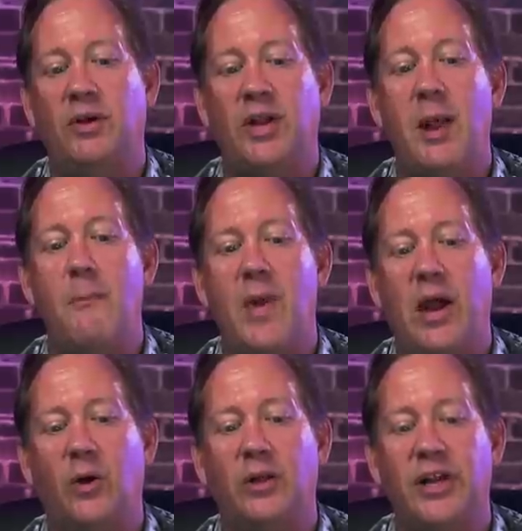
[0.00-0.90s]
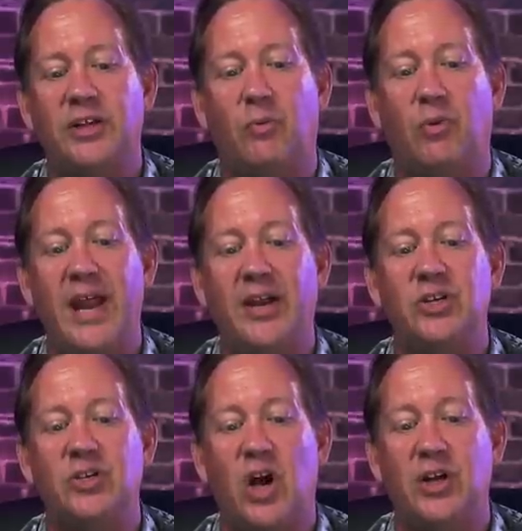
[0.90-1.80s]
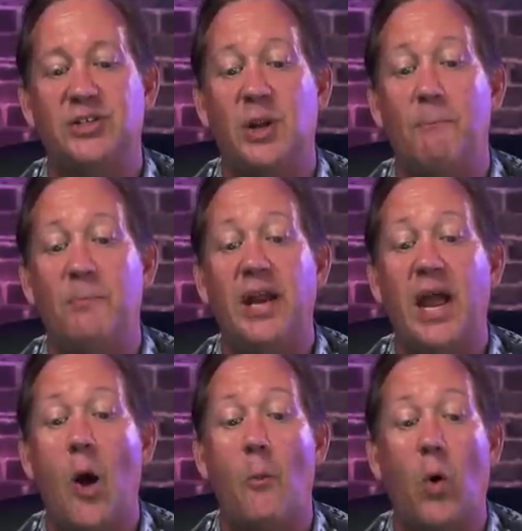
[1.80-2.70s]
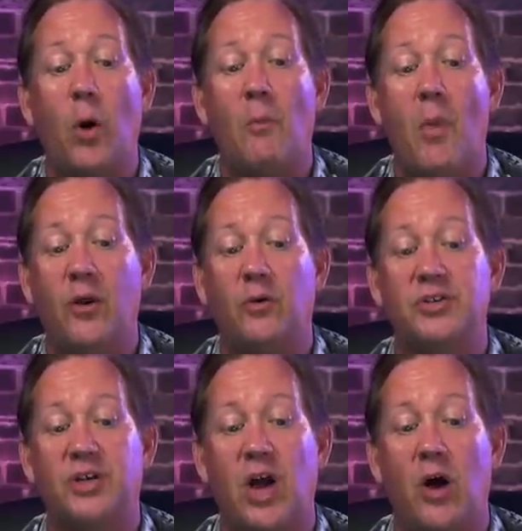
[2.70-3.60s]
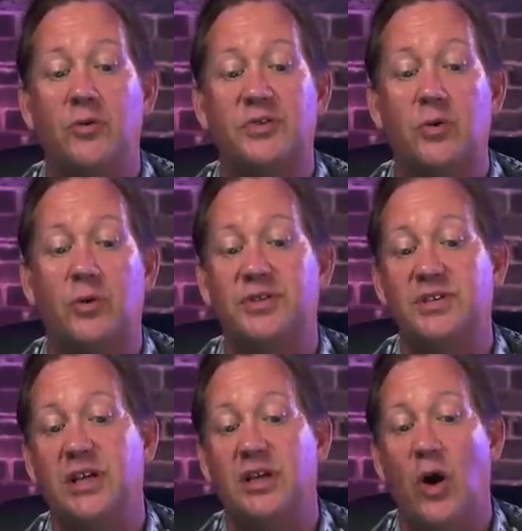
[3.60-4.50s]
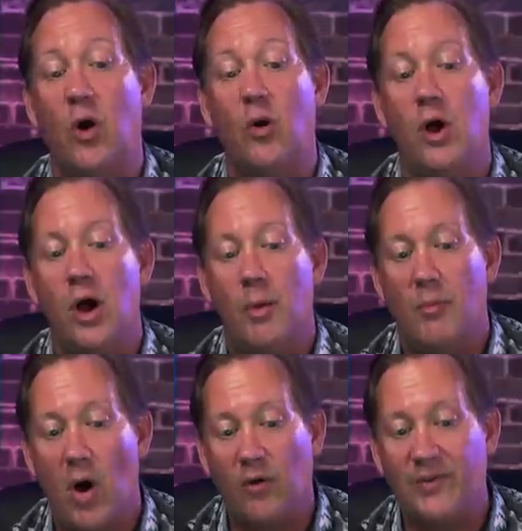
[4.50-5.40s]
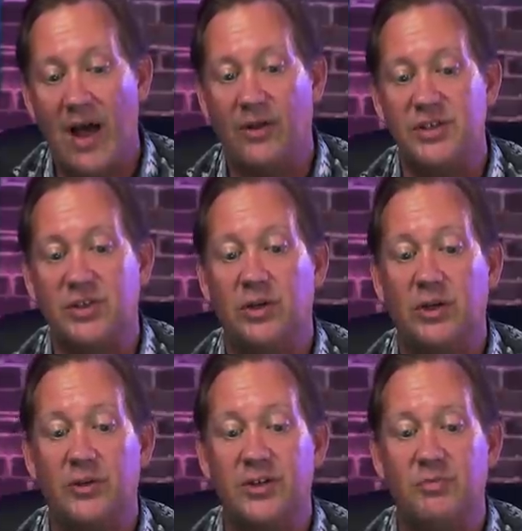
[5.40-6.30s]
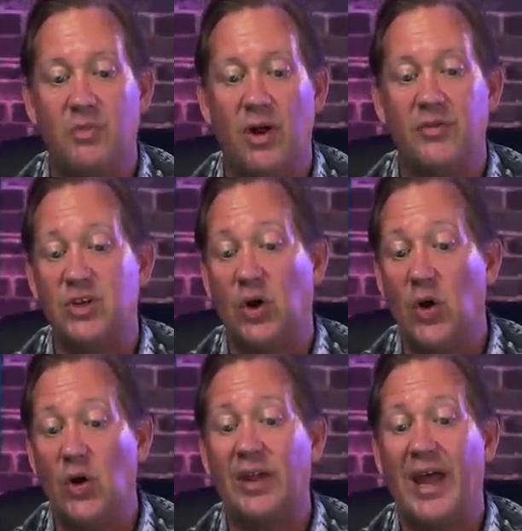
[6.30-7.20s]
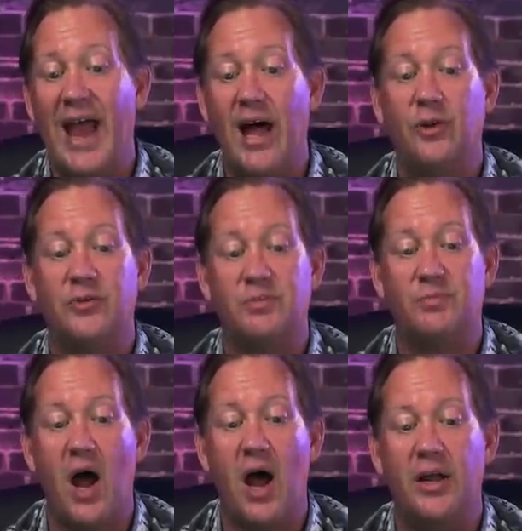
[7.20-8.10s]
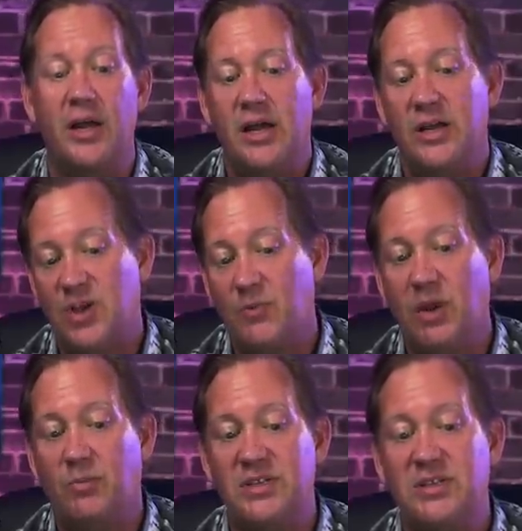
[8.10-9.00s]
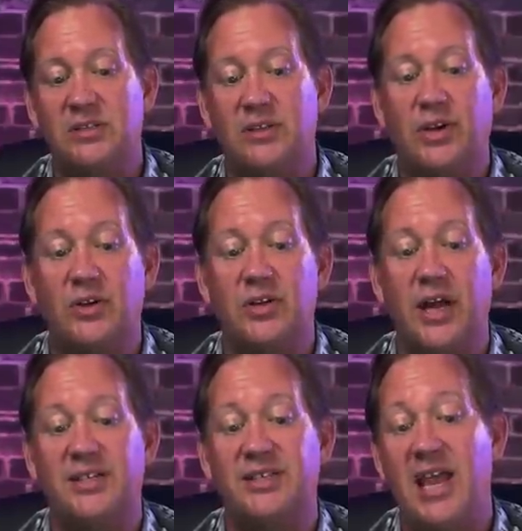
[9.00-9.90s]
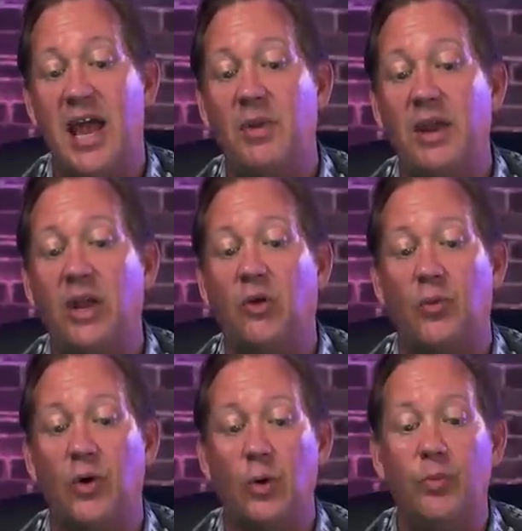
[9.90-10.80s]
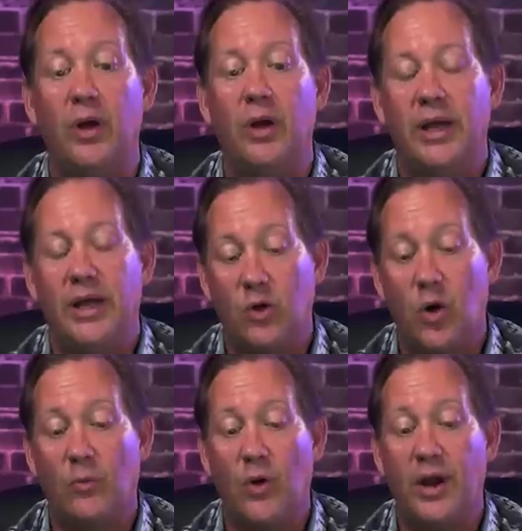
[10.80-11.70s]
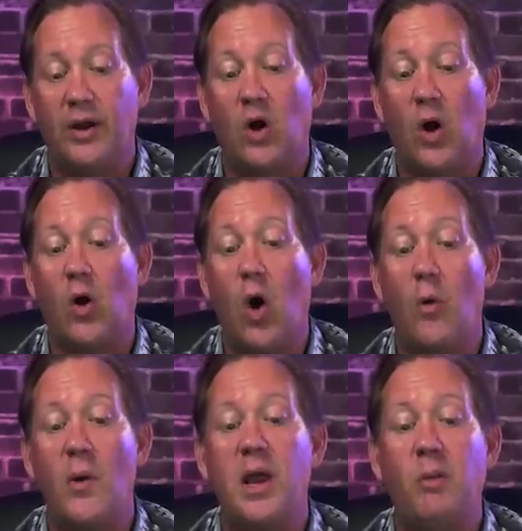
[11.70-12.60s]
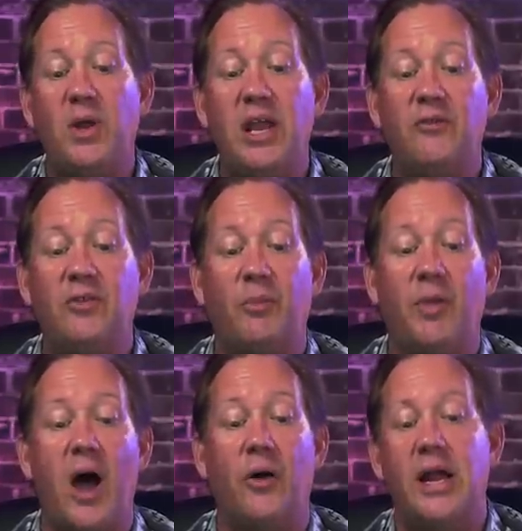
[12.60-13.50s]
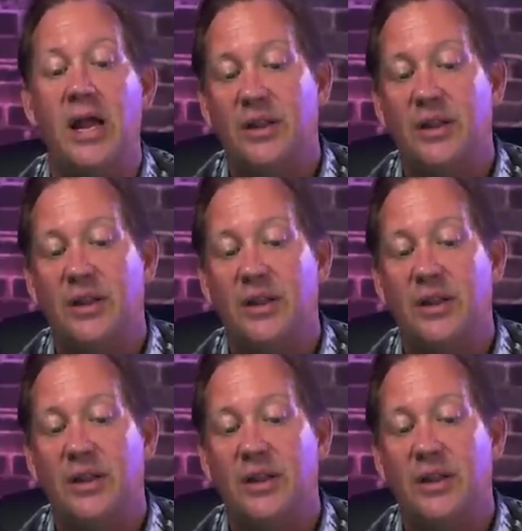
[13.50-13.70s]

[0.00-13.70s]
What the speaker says: Monday, Mayor-elect Brandon Johnson beat out more moderate Chicago school CEO Paul Vallis earlier this month to earn the hallowed spot, something business leaders like CME Group Incorporated are already peeved about.